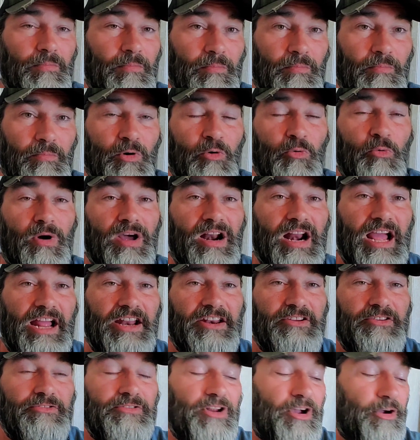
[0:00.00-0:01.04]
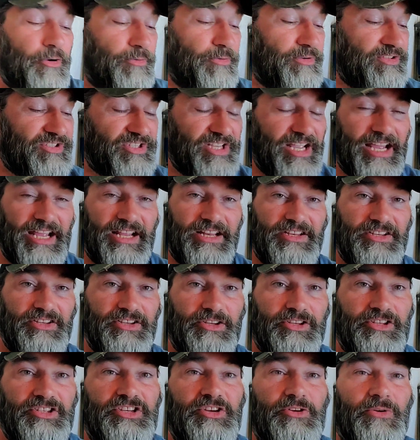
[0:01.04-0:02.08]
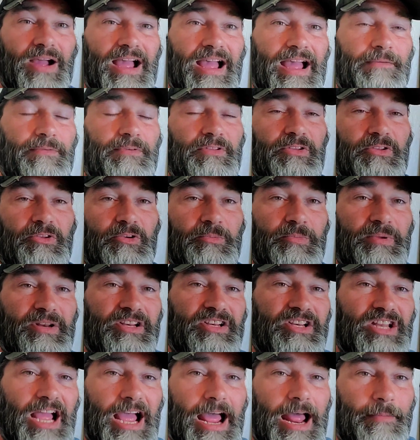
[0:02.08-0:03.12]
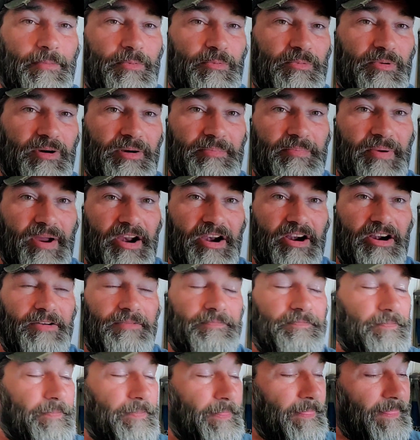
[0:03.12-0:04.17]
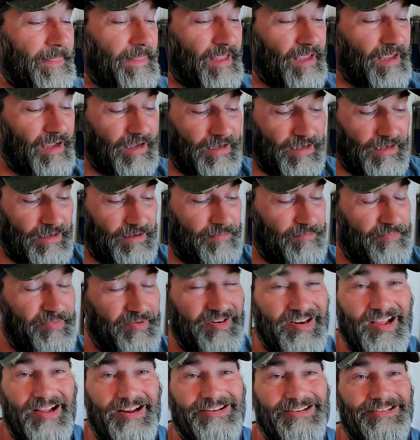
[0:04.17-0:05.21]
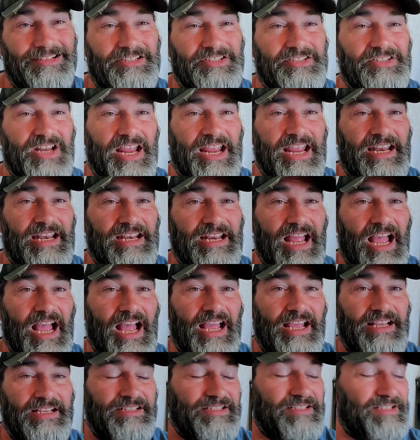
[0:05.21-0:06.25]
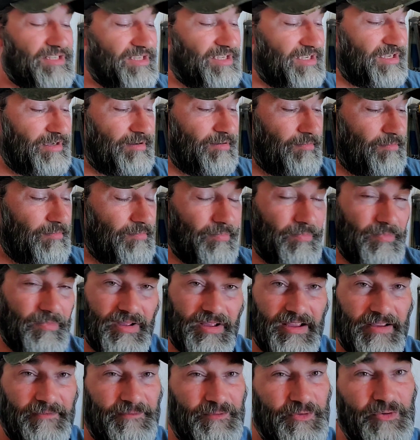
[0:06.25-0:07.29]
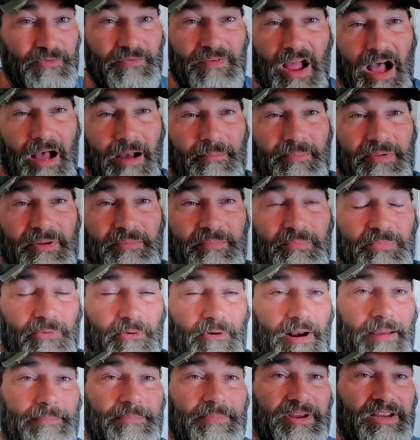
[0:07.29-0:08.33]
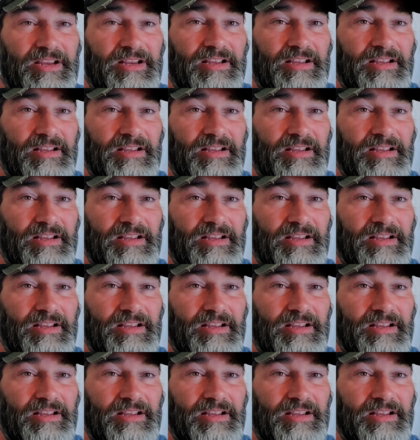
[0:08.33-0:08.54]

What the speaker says: But what I do know is that you still have a little bit of time to prepare. But understand, guys, if you've not been prepping,